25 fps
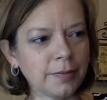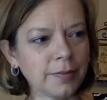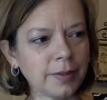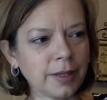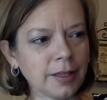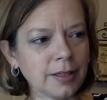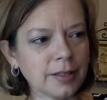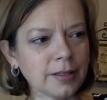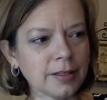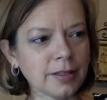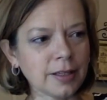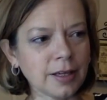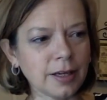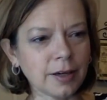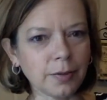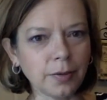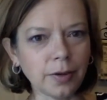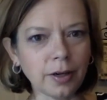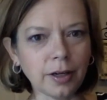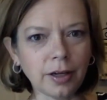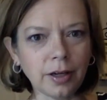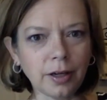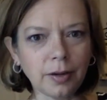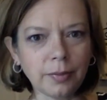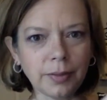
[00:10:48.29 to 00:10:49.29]
He's
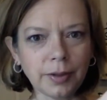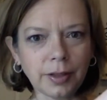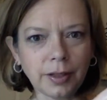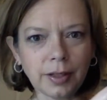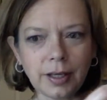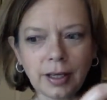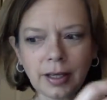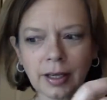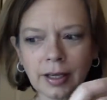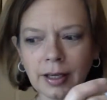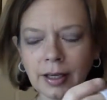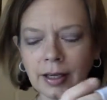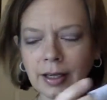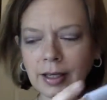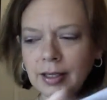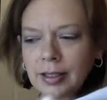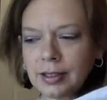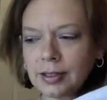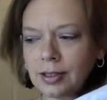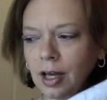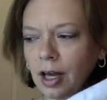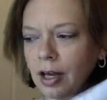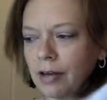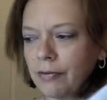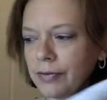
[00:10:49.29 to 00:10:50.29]
working on building
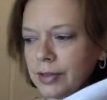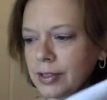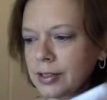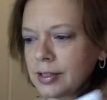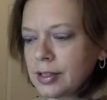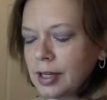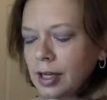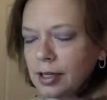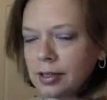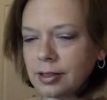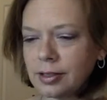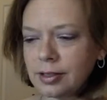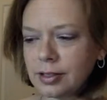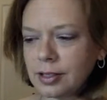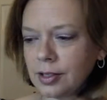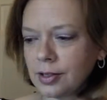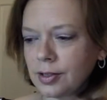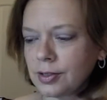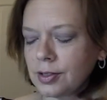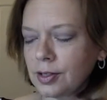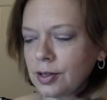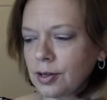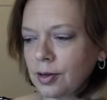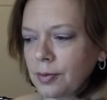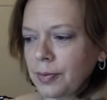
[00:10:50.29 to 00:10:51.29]
his office
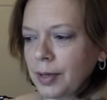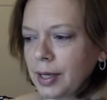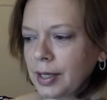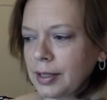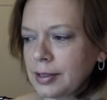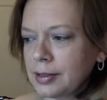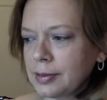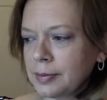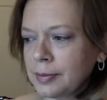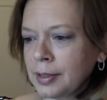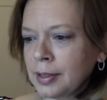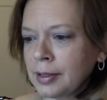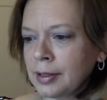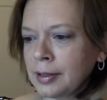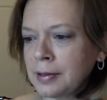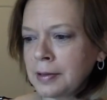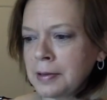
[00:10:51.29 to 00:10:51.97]
downstairs in our basement,